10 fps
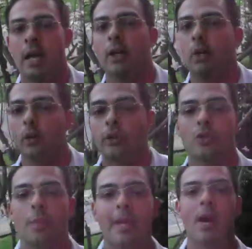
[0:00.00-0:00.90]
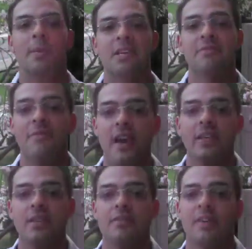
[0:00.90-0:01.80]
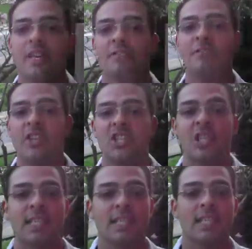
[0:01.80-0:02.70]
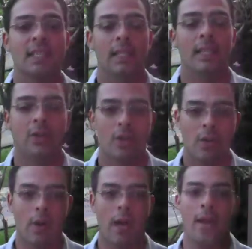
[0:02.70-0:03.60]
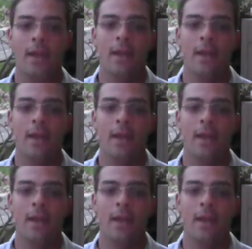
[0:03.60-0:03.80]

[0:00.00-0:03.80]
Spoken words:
in order to become an effective and efficient leader, okay?